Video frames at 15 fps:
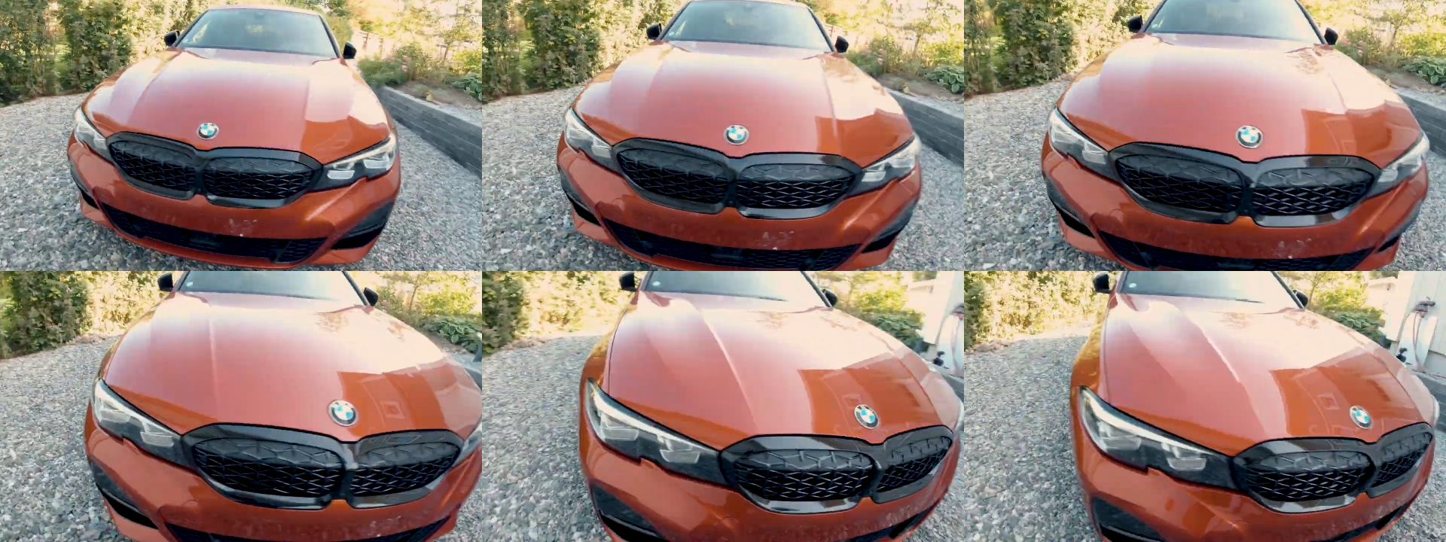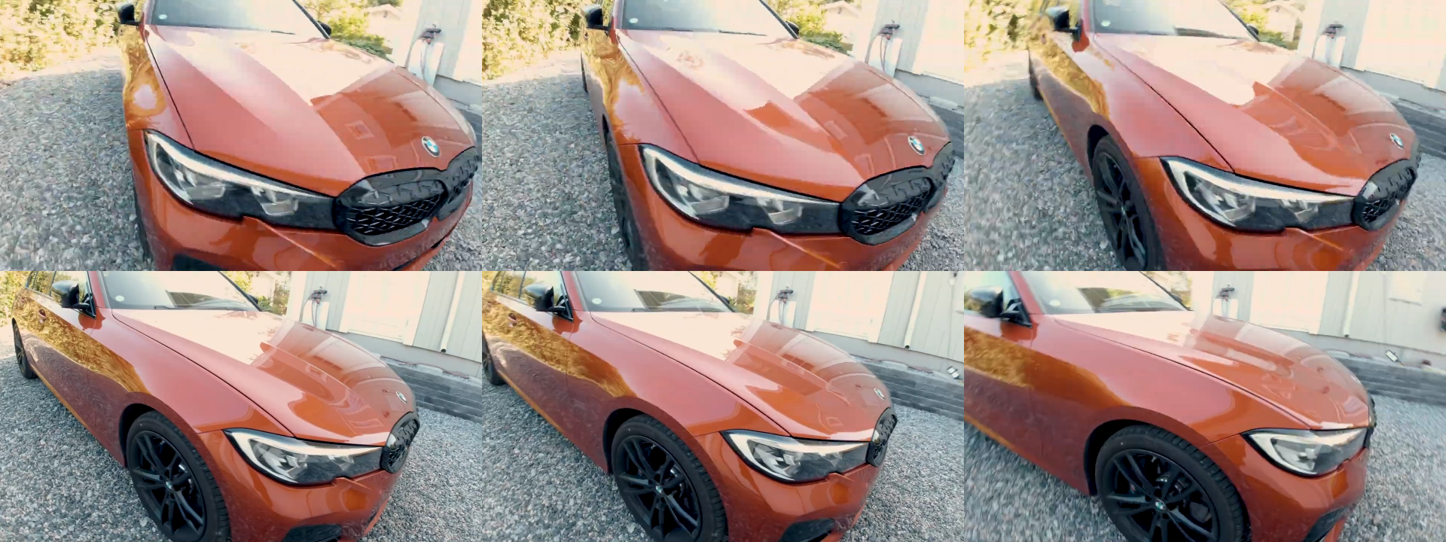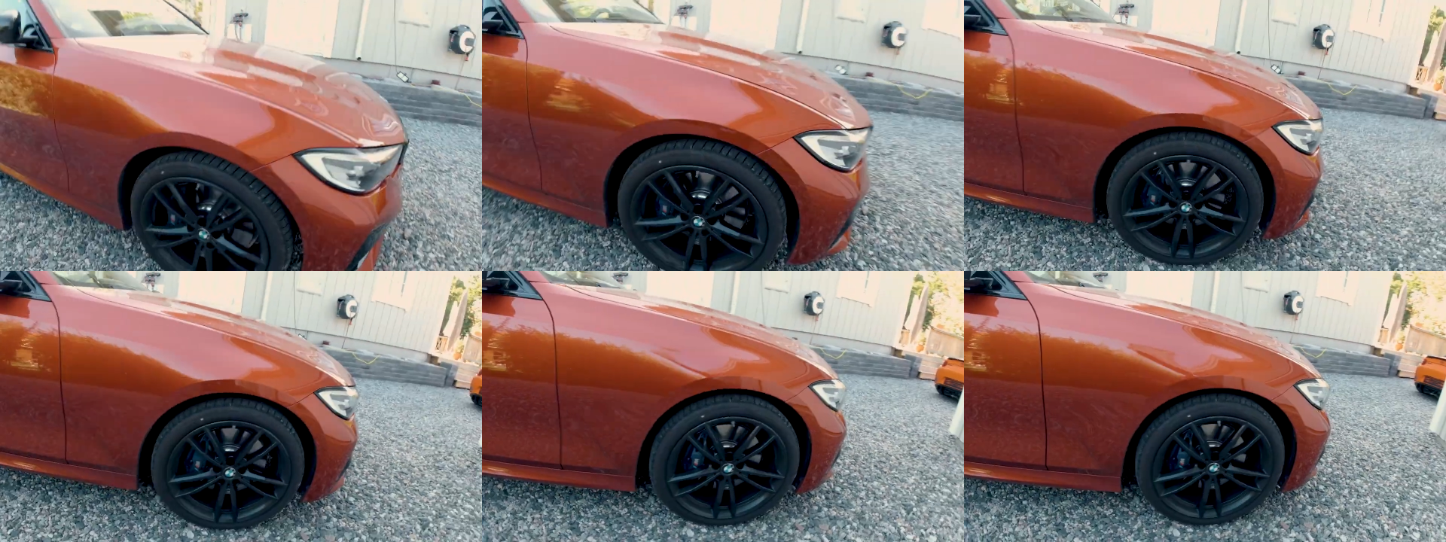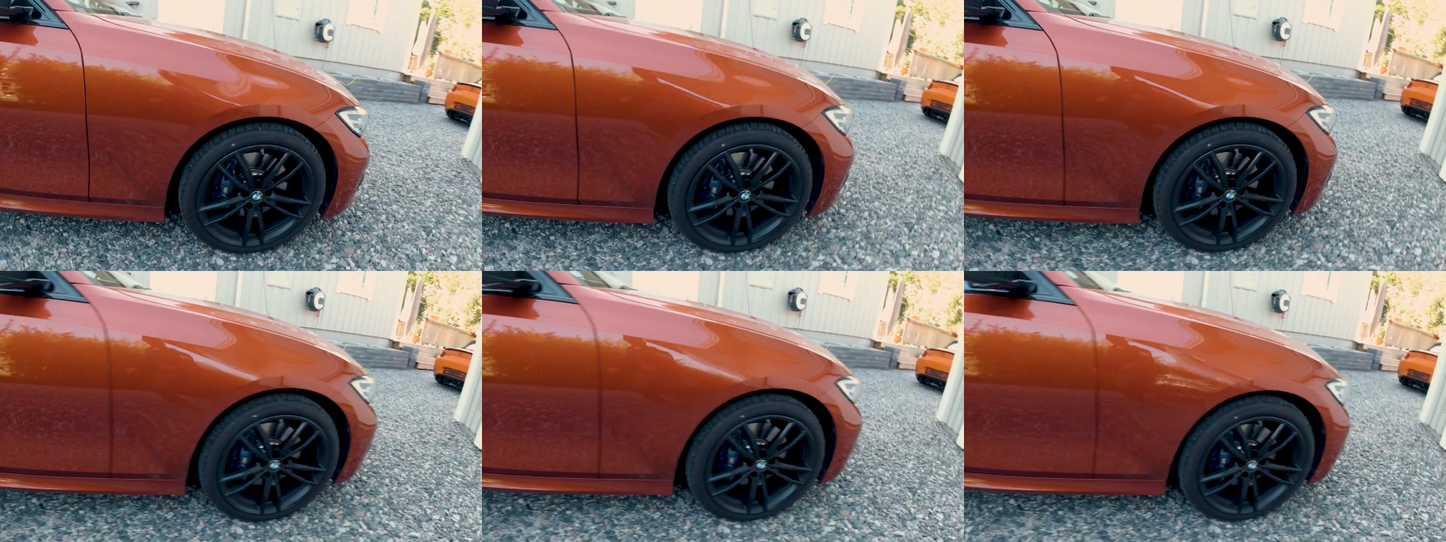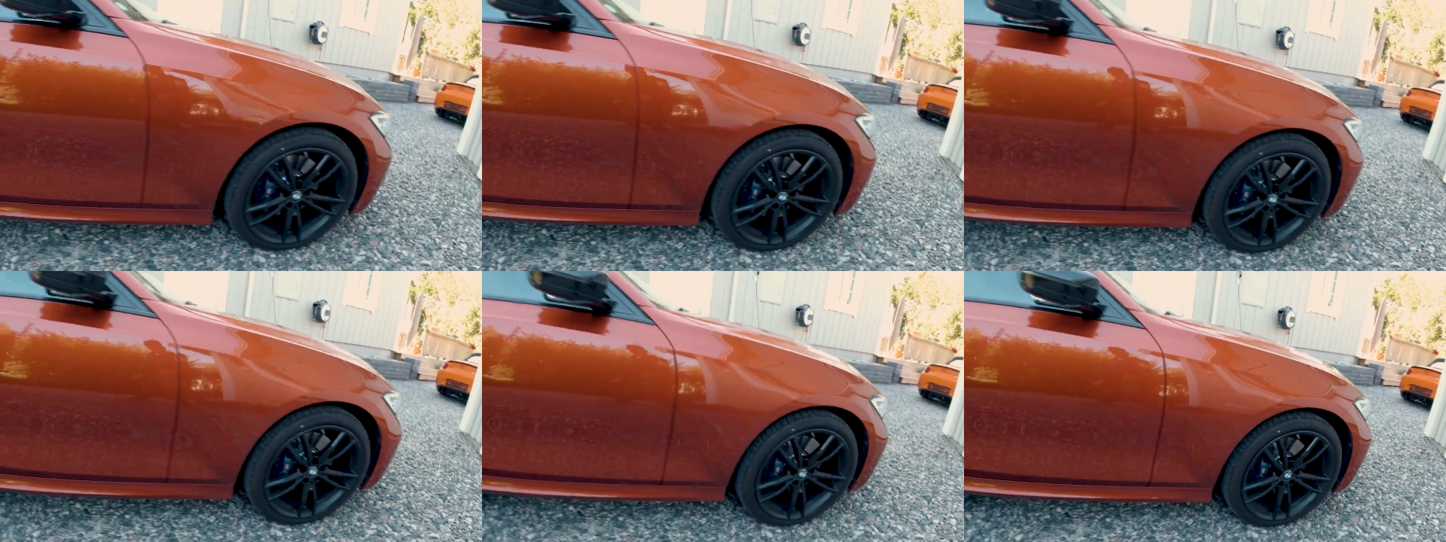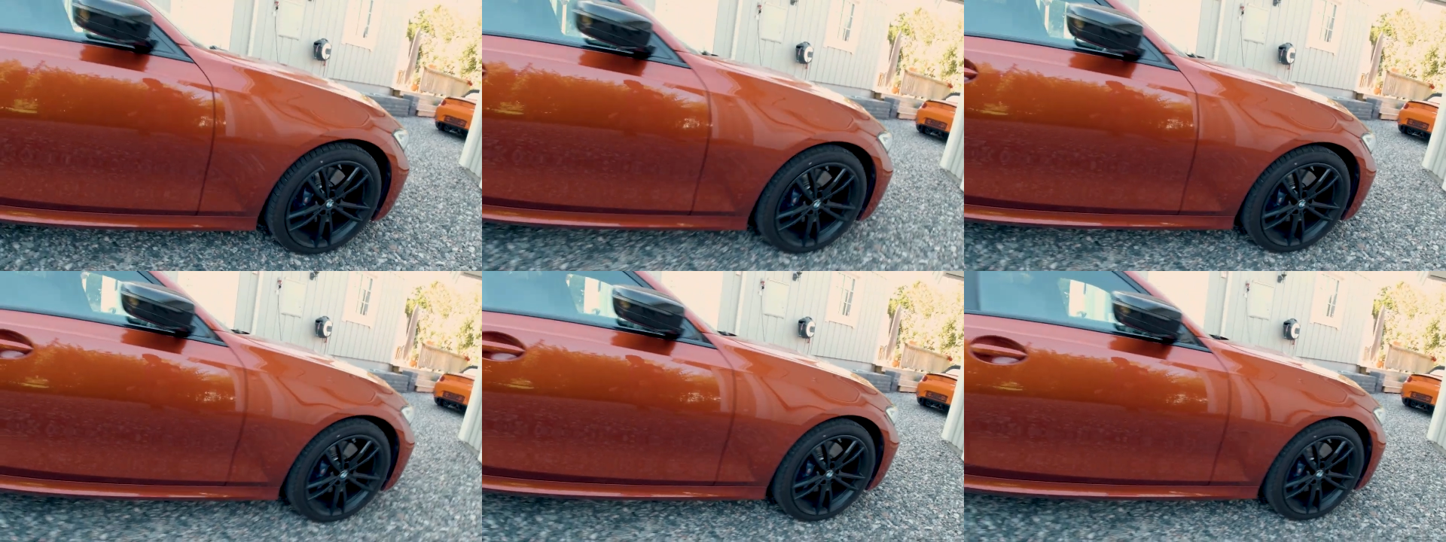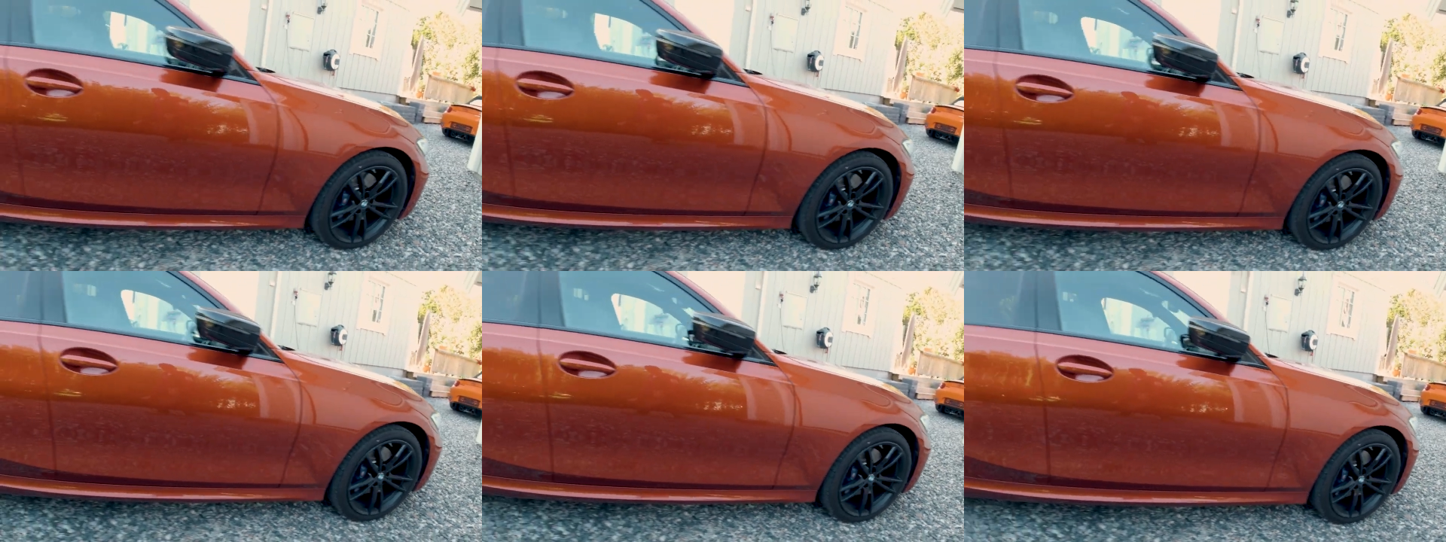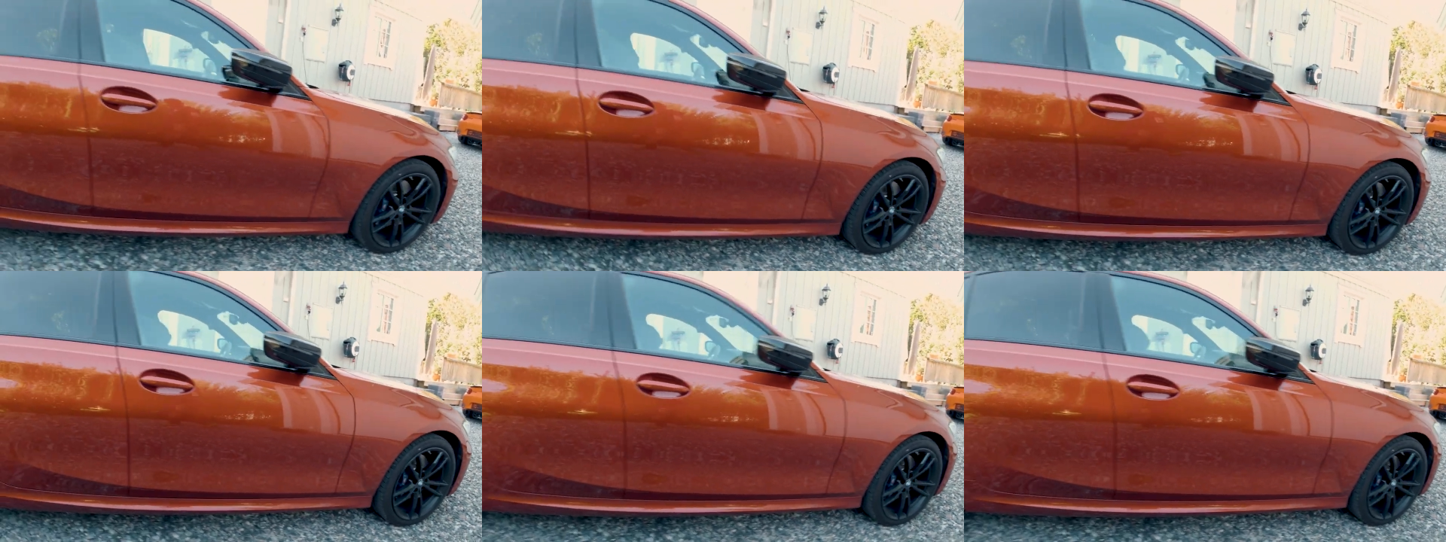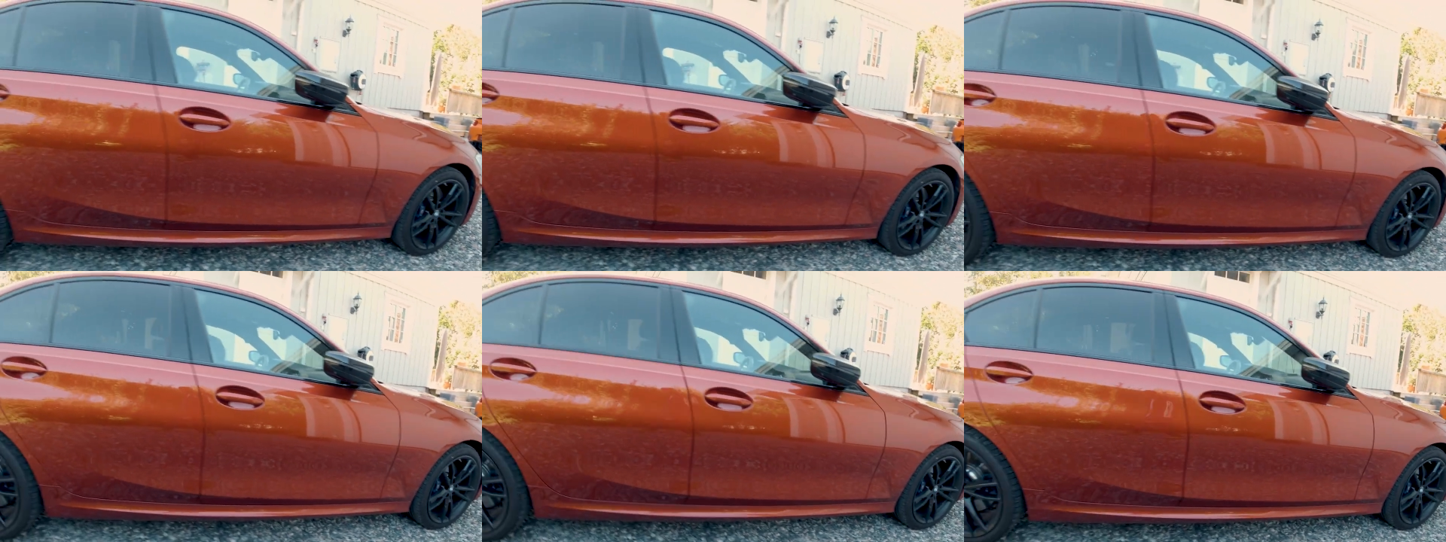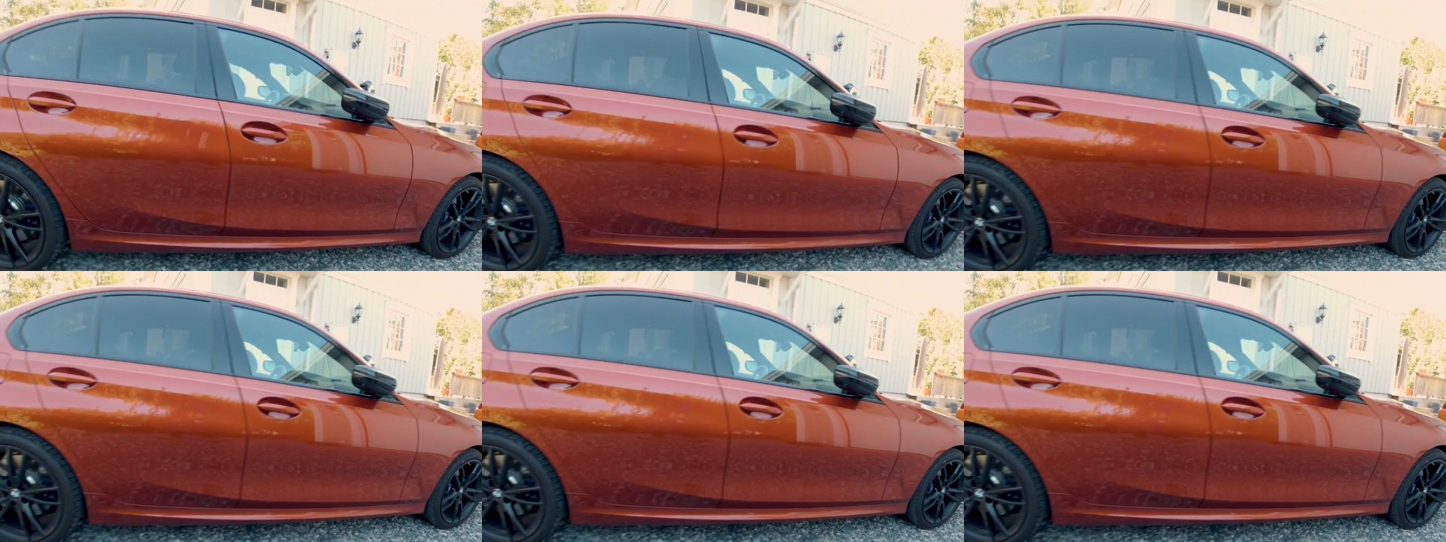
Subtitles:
[unreadable: no face in view]